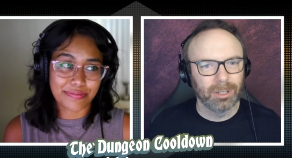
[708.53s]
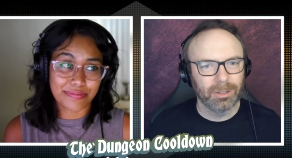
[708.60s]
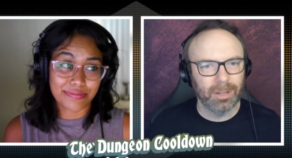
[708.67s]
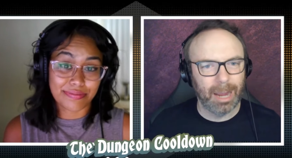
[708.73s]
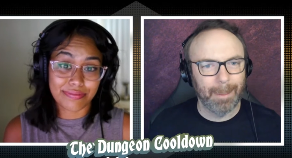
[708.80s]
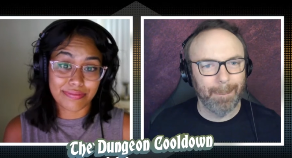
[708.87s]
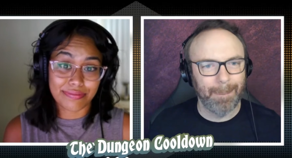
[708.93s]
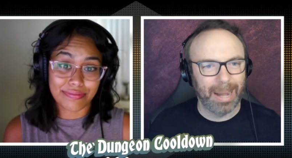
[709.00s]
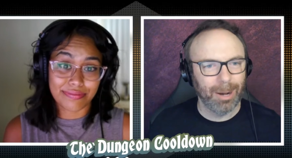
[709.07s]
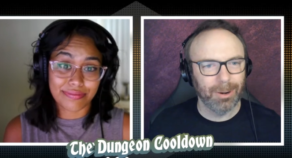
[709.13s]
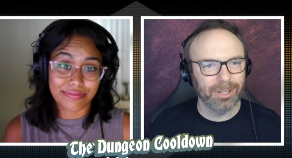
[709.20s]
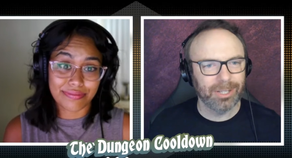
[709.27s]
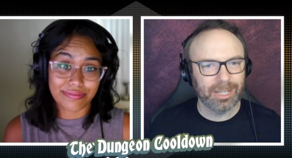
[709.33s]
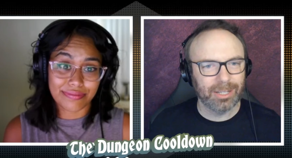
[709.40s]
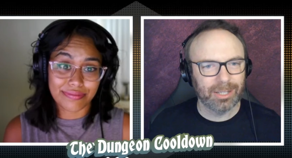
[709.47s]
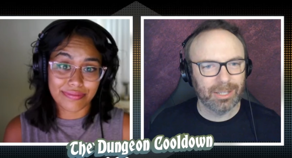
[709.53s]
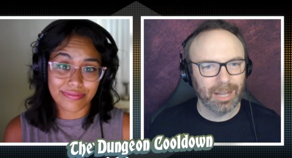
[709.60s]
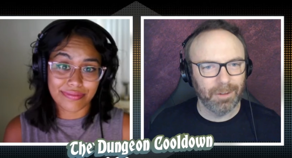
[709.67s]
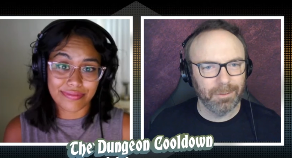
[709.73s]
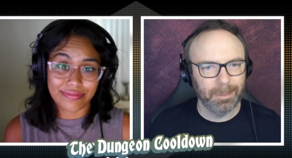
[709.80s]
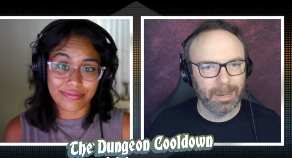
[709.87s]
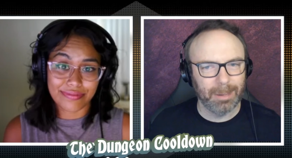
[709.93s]
Speaker 1: embarrassing
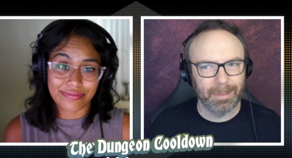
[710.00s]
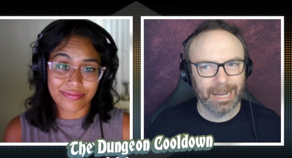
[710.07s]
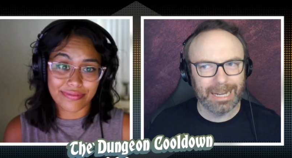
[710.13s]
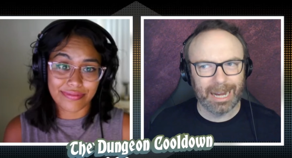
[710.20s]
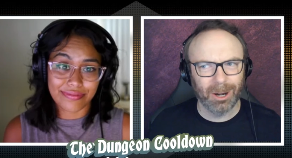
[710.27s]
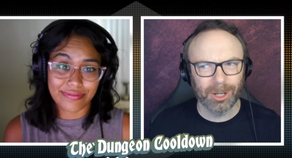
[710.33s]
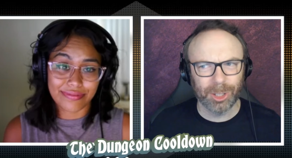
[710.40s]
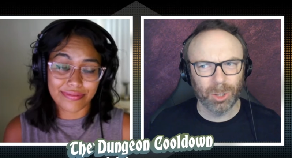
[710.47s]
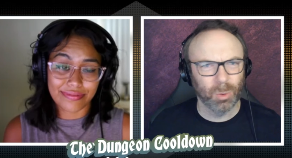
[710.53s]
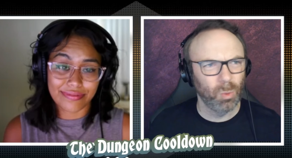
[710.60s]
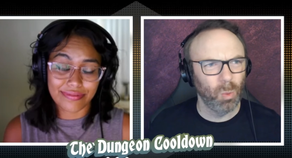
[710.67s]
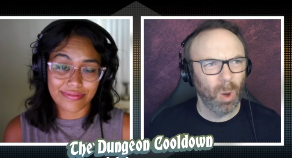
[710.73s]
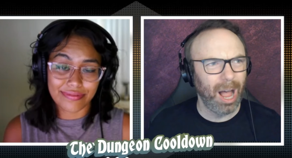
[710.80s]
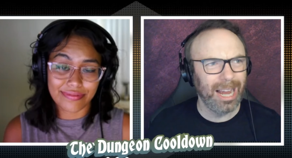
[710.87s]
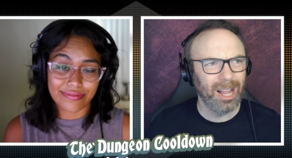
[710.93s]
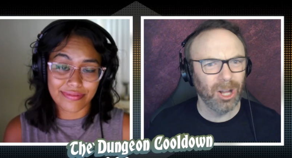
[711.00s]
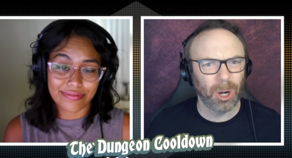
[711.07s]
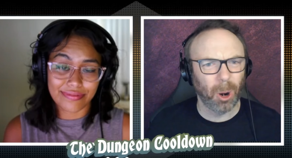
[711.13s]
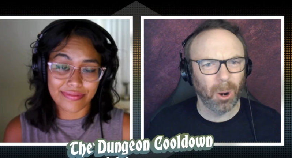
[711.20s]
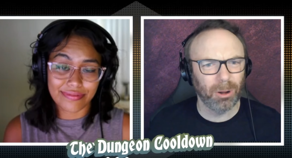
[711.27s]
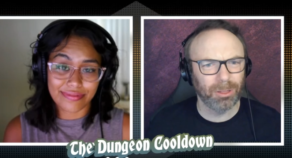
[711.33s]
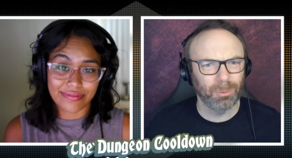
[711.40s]
stuff about my character, why on
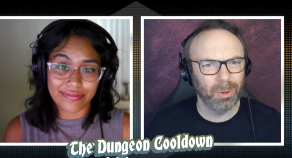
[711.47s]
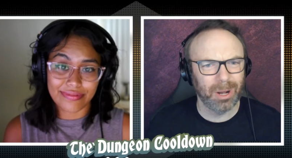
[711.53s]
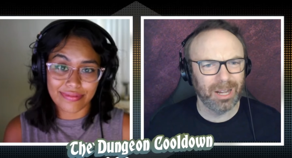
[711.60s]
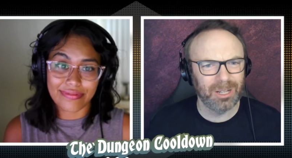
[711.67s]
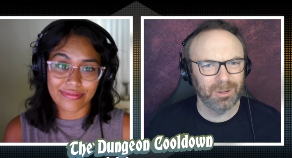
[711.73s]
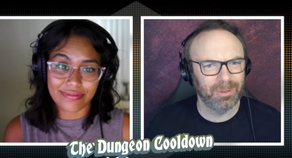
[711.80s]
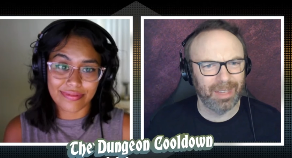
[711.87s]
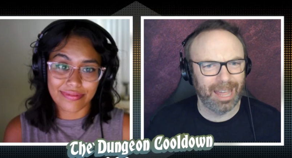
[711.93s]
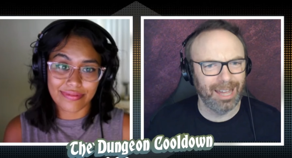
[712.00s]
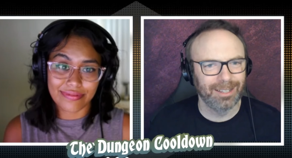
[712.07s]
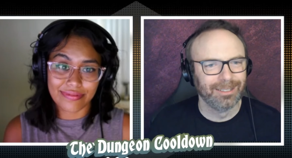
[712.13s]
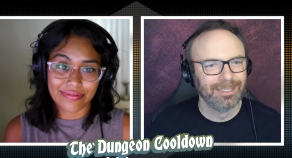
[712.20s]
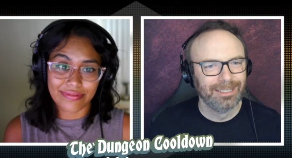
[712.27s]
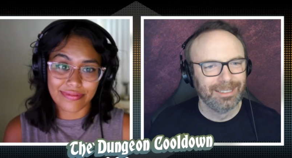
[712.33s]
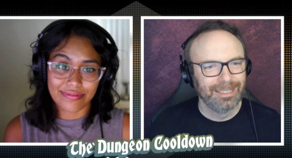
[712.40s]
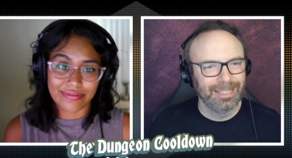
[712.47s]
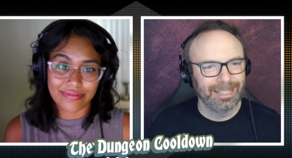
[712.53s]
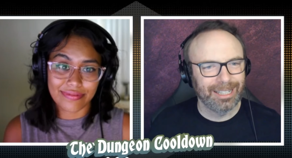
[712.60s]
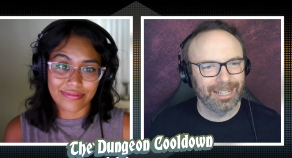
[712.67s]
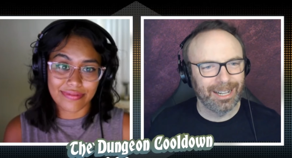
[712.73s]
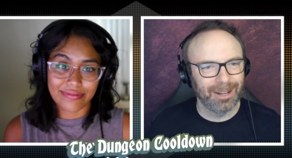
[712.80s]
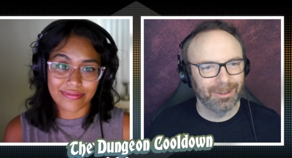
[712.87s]
earth would I do that?
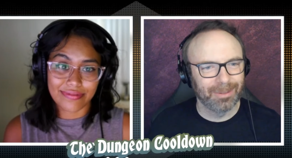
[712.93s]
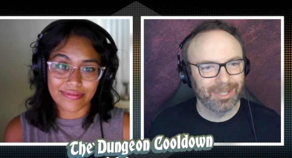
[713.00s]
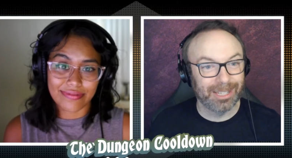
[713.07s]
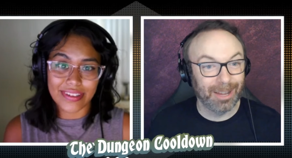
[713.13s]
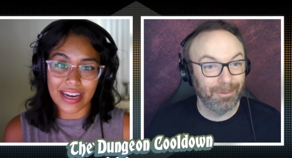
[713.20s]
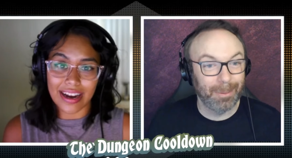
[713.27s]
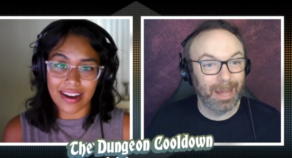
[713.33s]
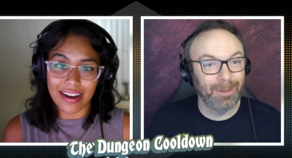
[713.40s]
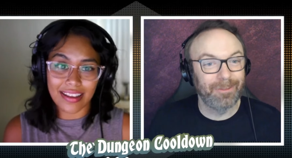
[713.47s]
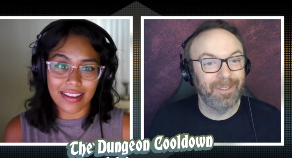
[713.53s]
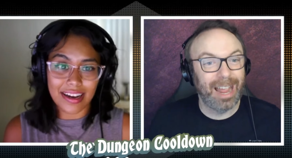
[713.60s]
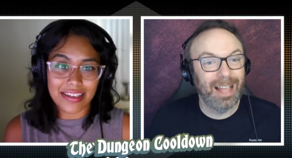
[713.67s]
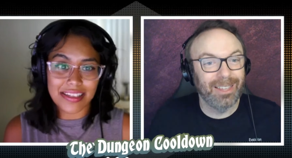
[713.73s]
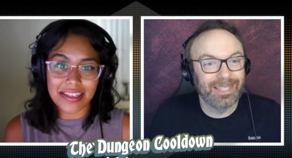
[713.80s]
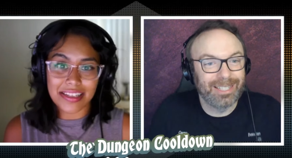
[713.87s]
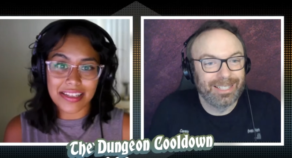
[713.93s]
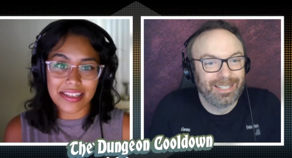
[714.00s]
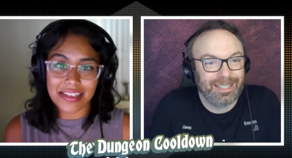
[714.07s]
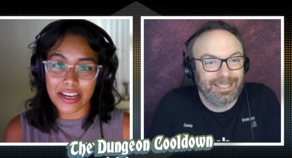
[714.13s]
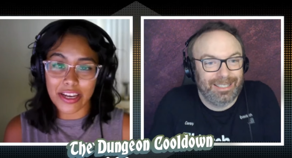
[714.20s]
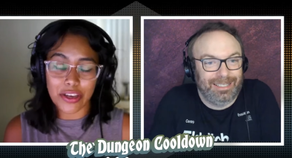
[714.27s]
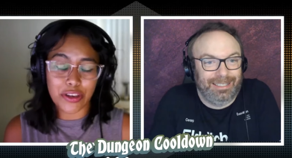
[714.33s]
You know, stuff yeah, about unless Val's... it's like
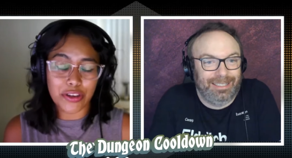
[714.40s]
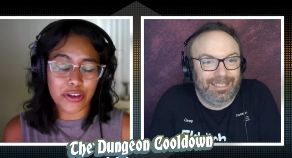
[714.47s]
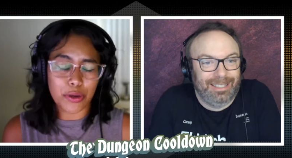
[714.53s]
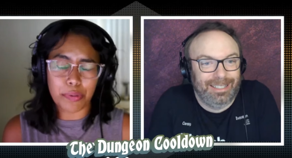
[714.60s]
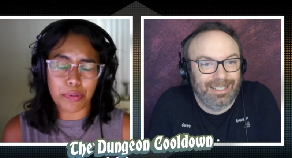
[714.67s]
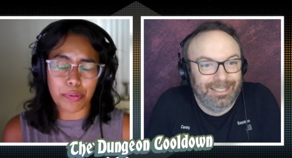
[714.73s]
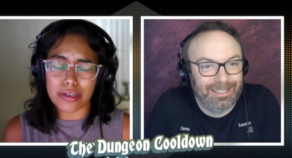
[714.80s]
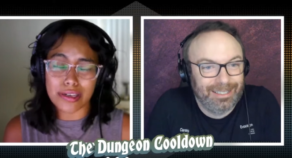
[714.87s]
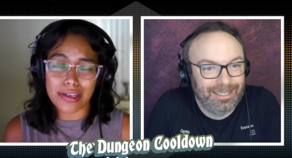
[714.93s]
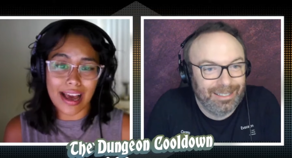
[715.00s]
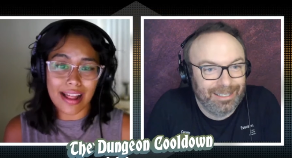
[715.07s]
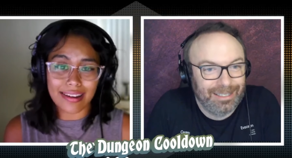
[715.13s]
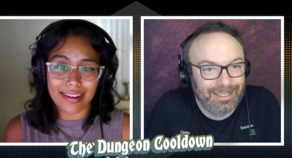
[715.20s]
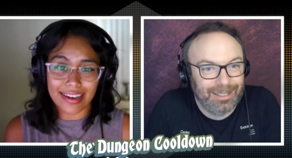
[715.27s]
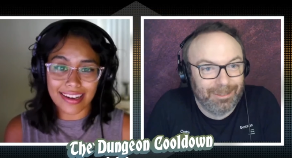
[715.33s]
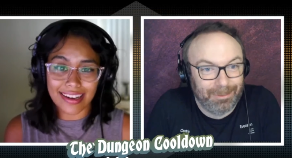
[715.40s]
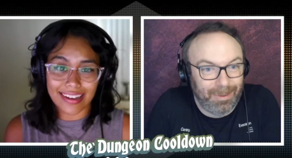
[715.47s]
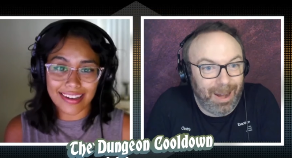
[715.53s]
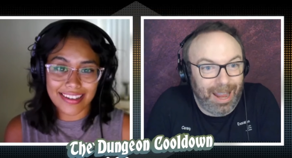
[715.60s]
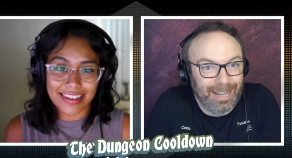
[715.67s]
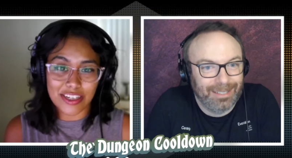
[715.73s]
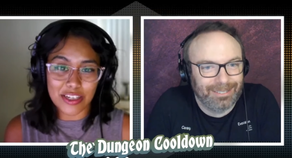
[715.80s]
Speaker 2: your personality
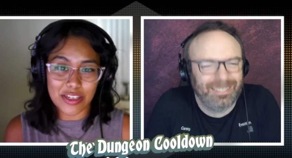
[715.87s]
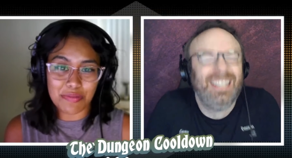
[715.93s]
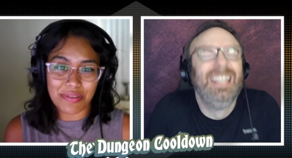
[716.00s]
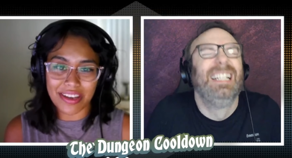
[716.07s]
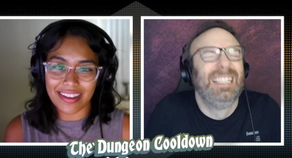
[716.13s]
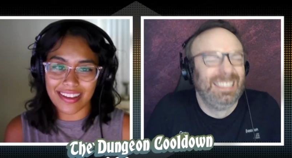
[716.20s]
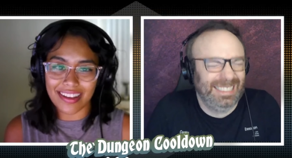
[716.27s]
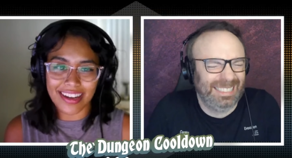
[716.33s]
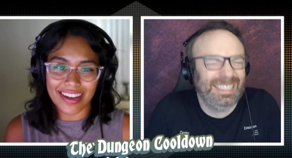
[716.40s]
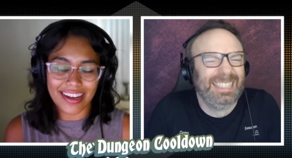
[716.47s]
right. to just be like